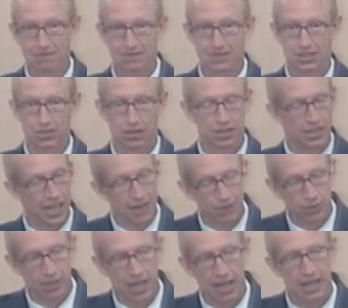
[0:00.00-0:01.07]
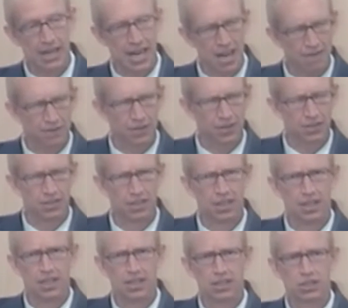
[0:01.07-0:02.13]
So the devil can never
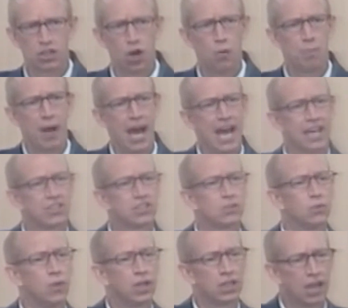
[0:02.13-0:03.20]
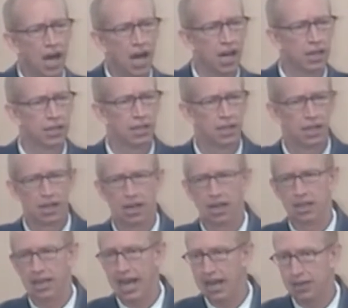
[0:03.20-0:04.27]
go past what God
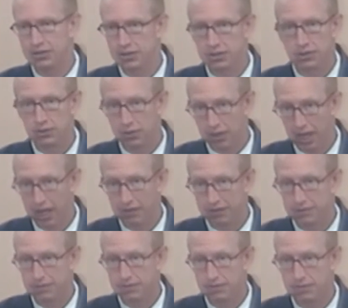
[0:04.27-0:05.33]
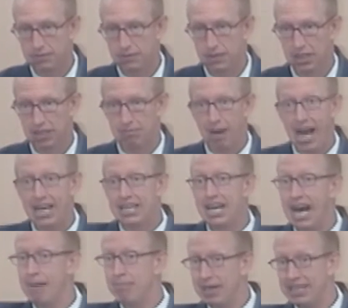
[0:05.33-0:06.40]
allows in your life. It might
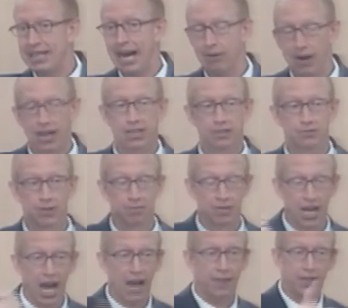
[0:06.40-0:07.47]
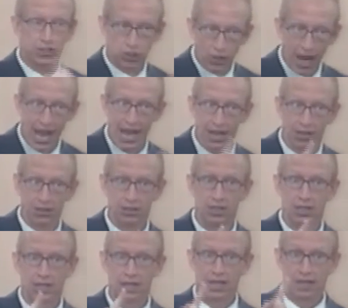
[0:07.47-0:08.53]
not be directly from God. The trial
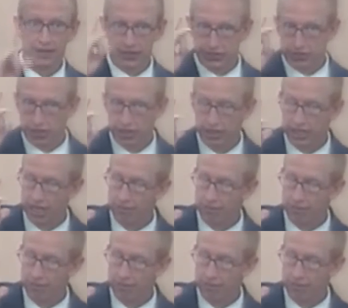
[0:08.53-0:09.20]
and this is good to keep in